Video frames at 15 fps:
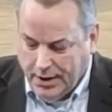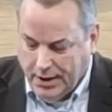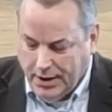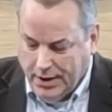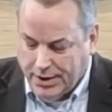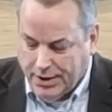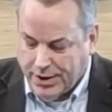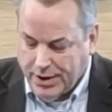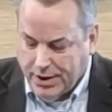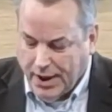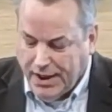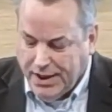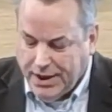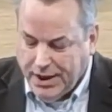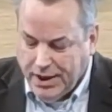It's
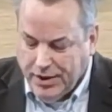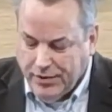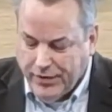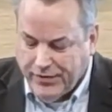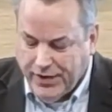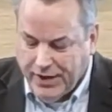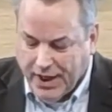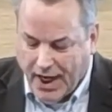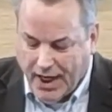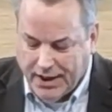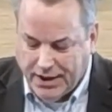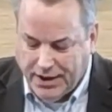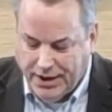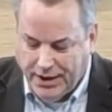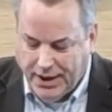1959.
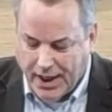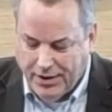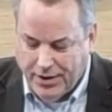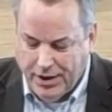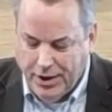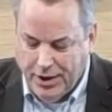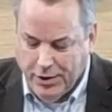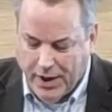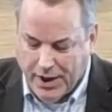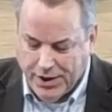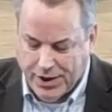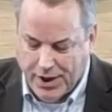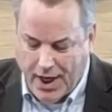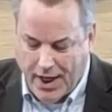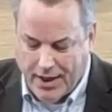Get the
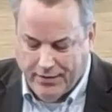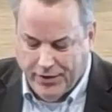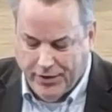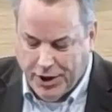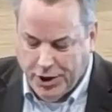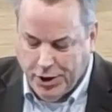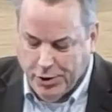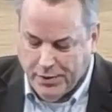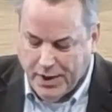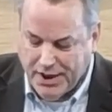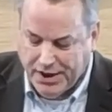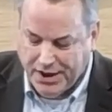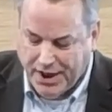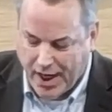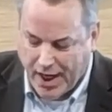US out of the
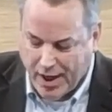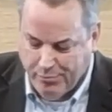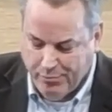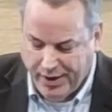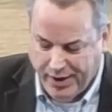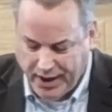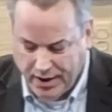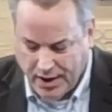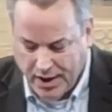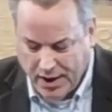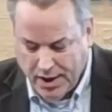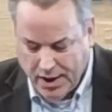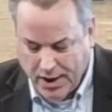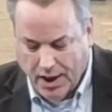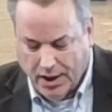UN campaign
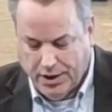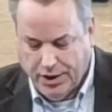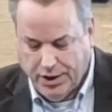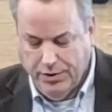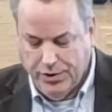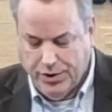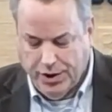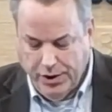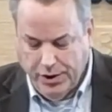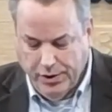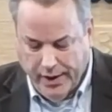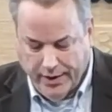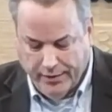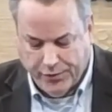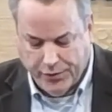accused the
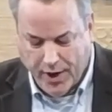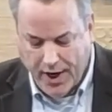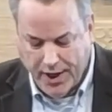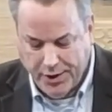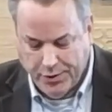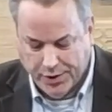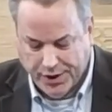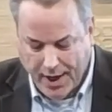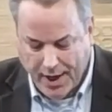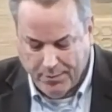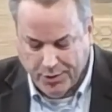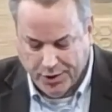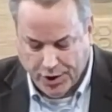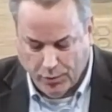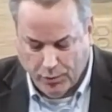UN of trying to
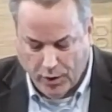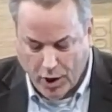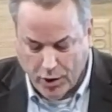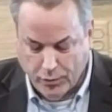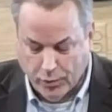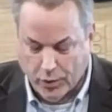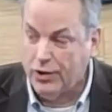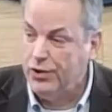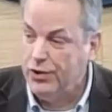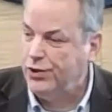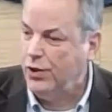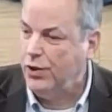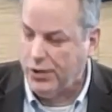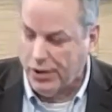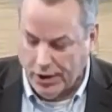establish a one-world
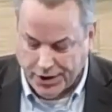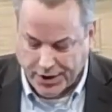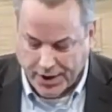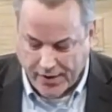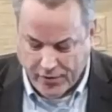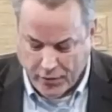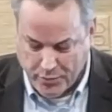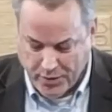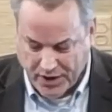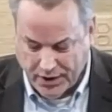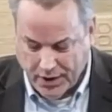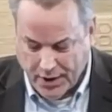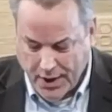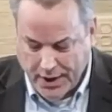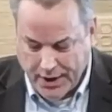socialist government
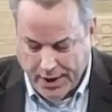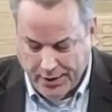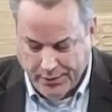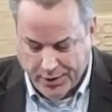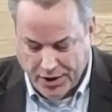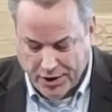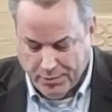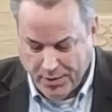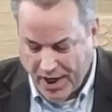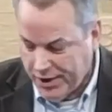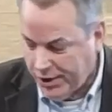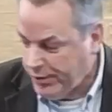that would undermine